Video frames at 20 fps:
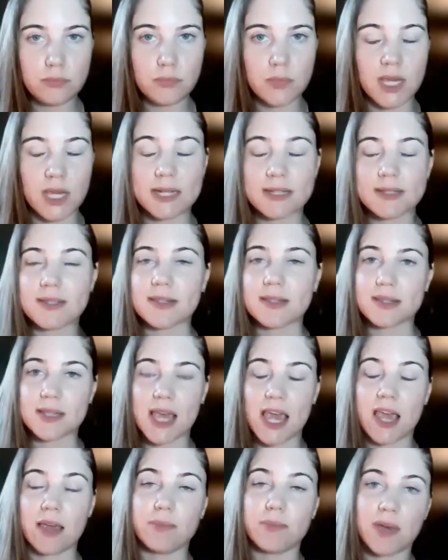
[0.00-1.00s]
And it's the
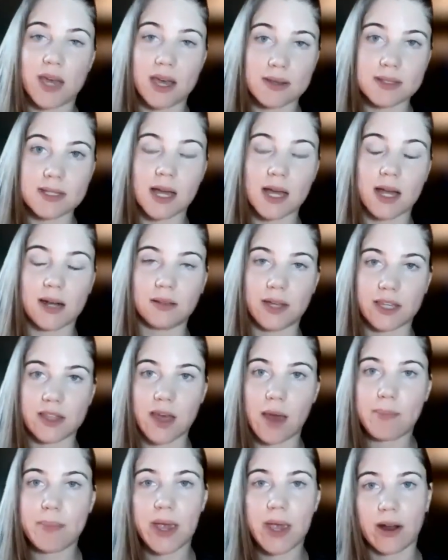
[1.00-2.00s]
same as kind of like
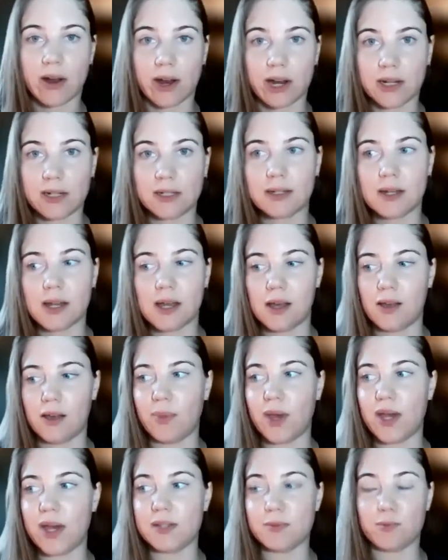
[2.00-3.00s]
that parent.
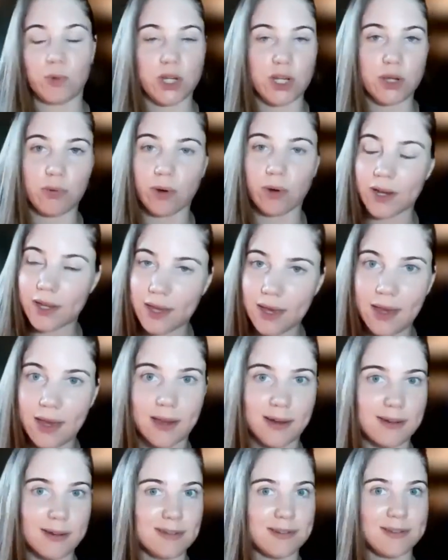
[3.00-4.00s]
When you were a
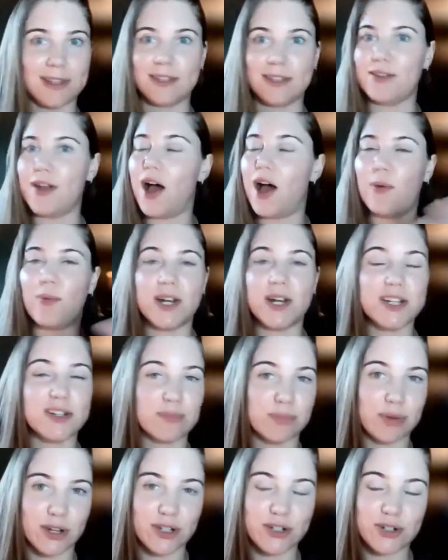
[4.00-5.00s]
kid, not wanting
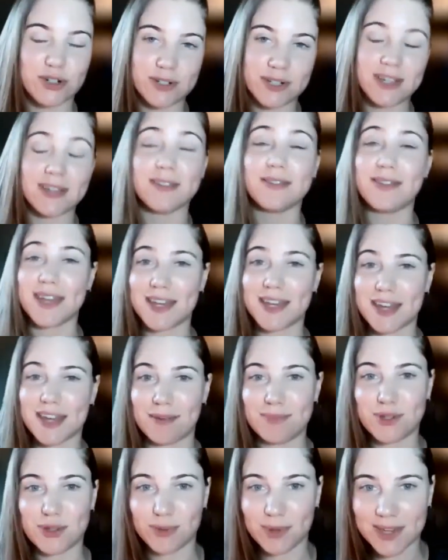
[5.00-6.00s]
to brush your teeth, they
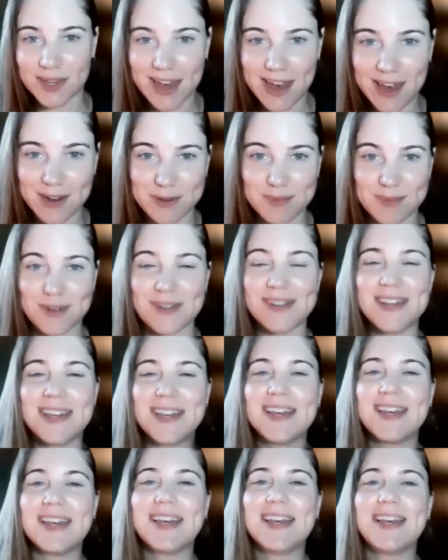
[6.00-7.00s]
kept you accountable.
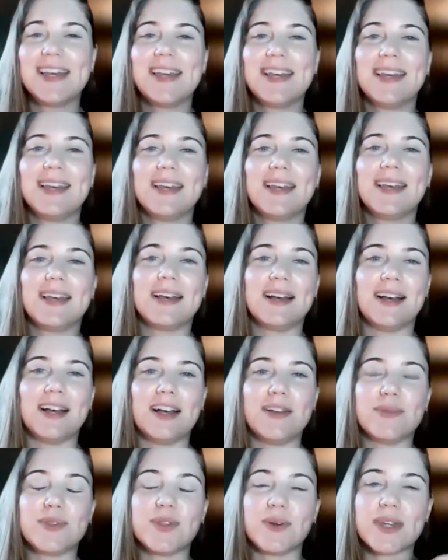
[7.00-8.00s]

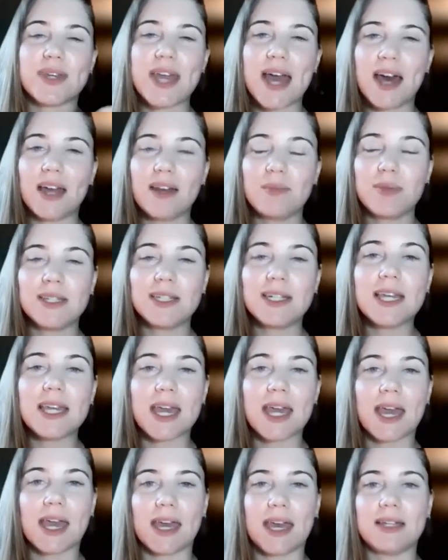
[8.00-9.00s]
So accountability
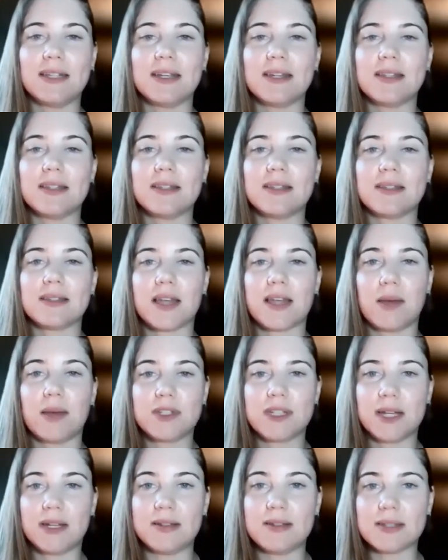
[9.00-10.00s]
can
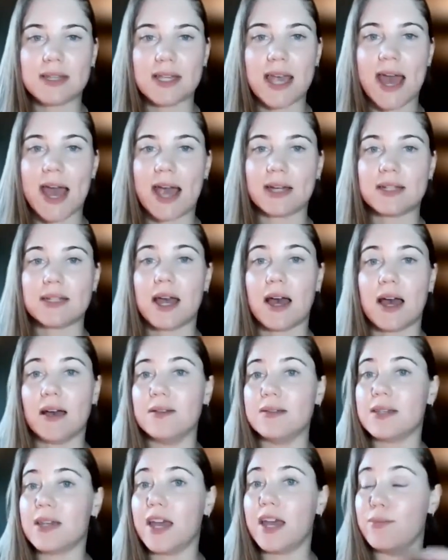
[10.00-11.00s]
simultaneously act
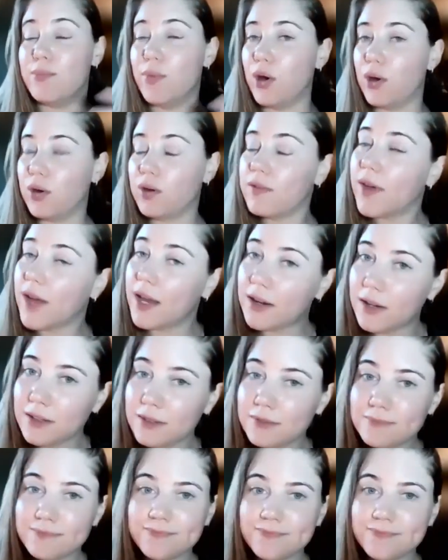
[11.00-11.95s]
as a motivator.